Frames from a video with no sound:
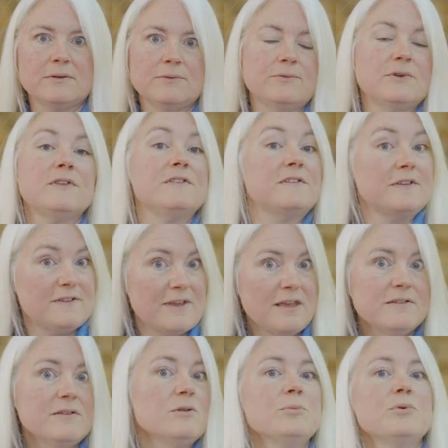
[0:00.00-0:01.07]
for the
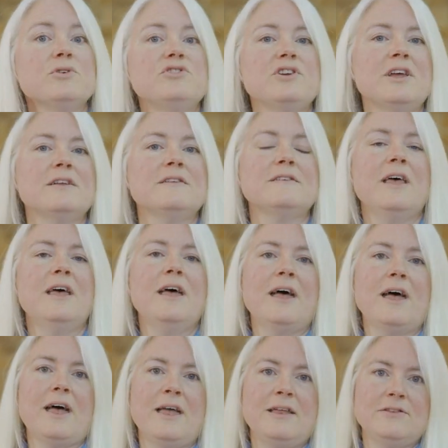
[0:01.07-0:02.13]
success of the project,
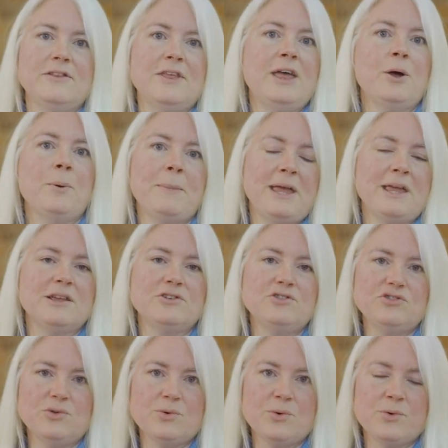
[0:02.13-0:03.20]
and they are making
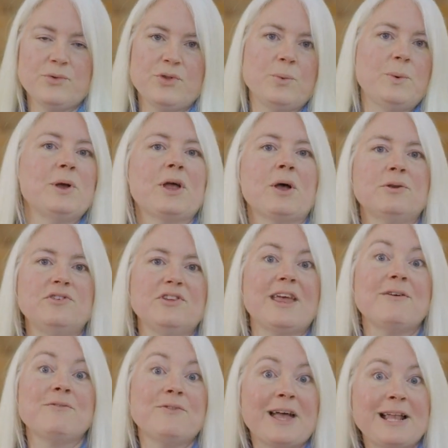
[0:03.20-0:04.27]
sure that we're going to
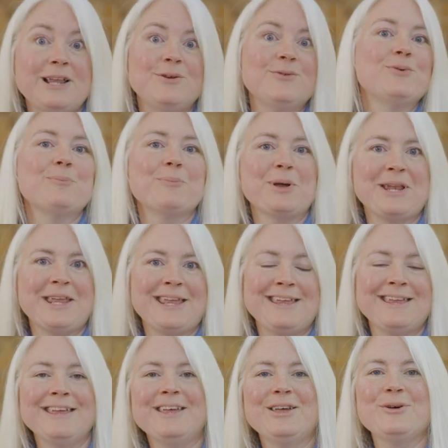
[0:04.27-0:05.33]
get value for money
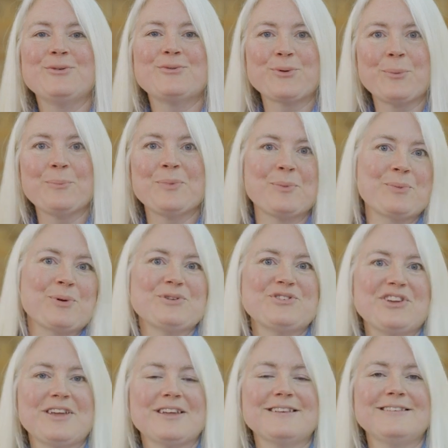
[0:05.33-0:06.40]
from the
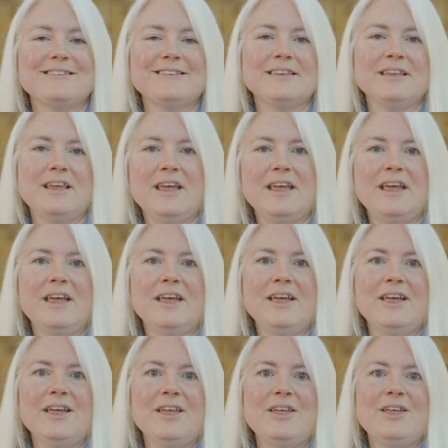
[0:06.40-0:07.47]
project.
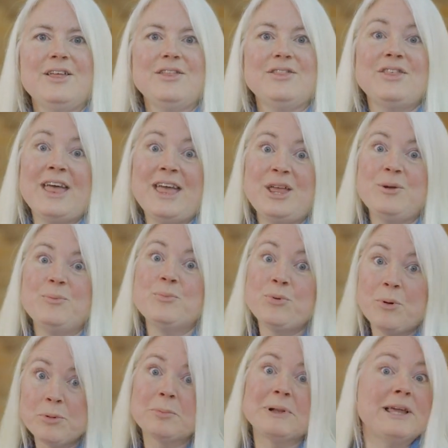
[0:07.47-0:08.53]
They
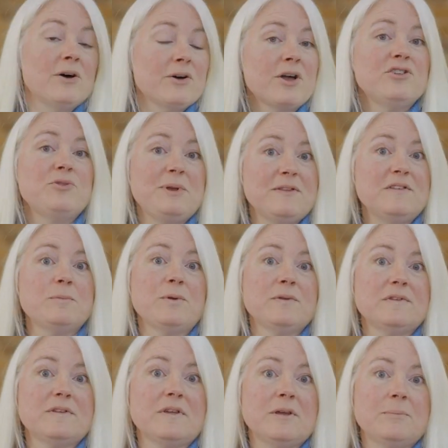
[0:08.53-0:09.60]
probably are going to be the
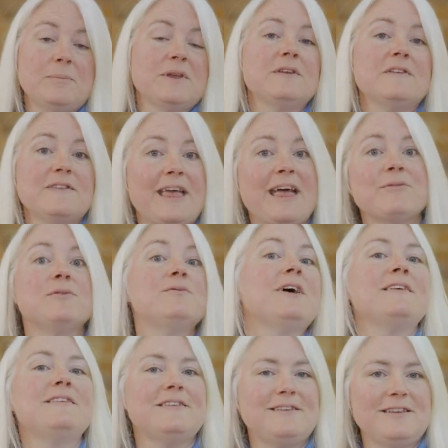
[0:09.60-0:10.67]
sponsor because they have a
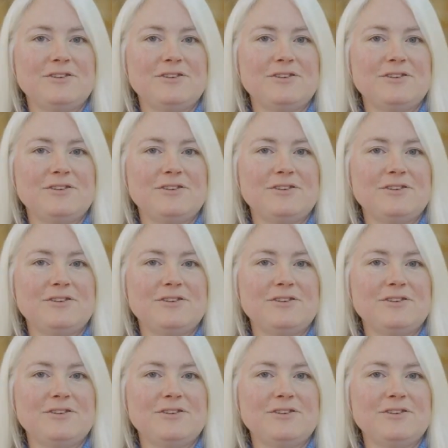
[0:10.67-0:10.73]
vested